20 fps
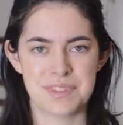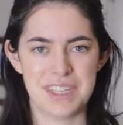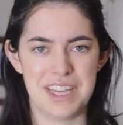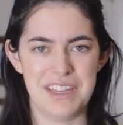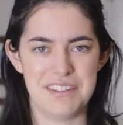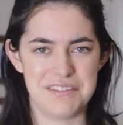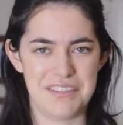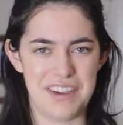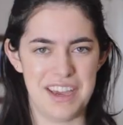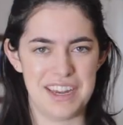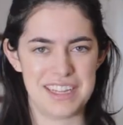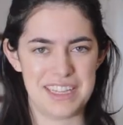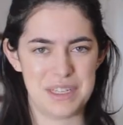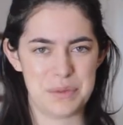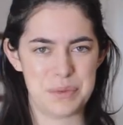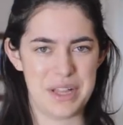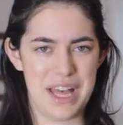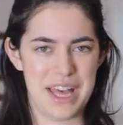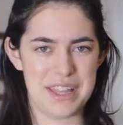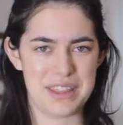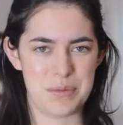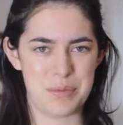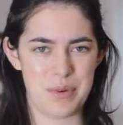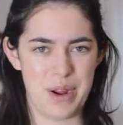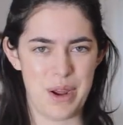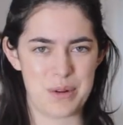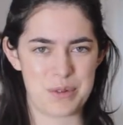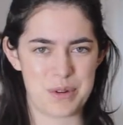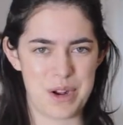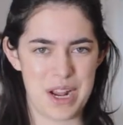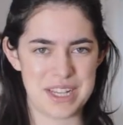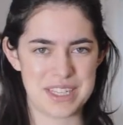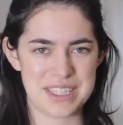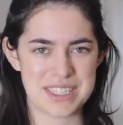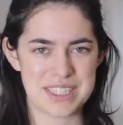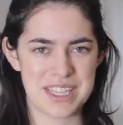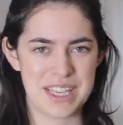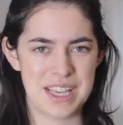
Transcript: And finally, we'll add the brown rice.